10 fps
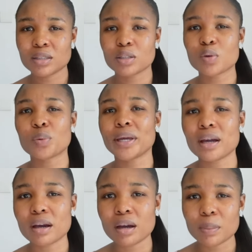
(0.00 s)
They
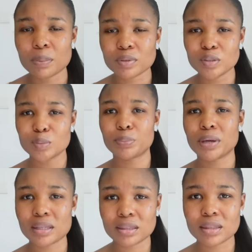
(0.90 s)
wake up, you
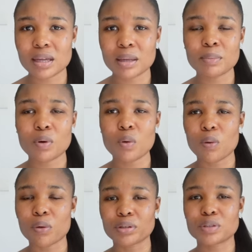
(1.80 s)
bathe them,
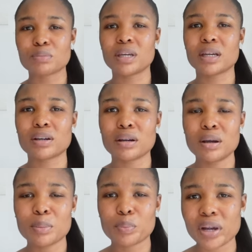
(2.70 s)
or you make
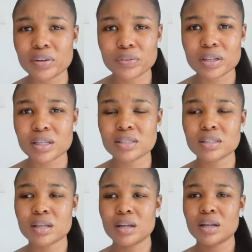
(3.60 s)

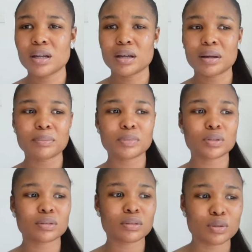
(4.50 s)
breakfast. Um,
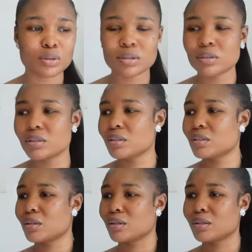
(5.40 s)
you, you
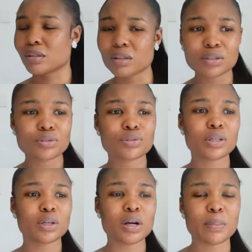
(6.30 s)
cook, you do the laundry,
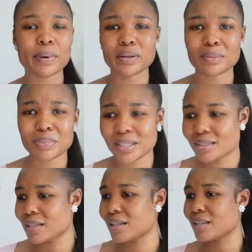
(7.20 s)
you go about your
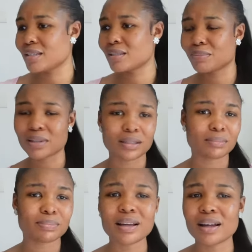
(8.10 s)
business, blah blah
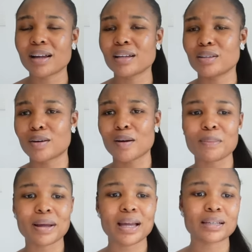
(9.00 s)
blah. You
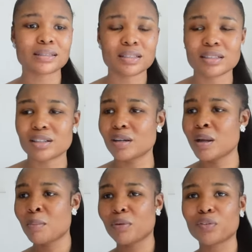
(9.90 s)
come back, dinner.
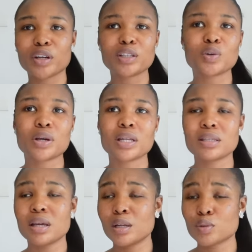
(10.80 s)
Before you know
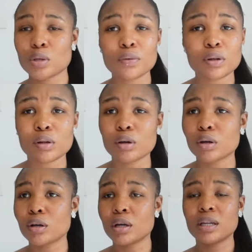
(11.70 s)
it, twelve
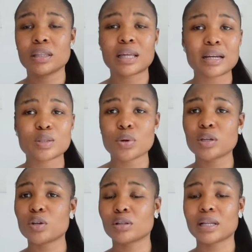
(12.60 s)
o'clock, that is
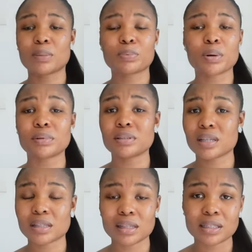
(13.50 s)
when you're like probably
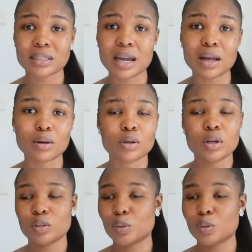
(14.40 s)
settling down.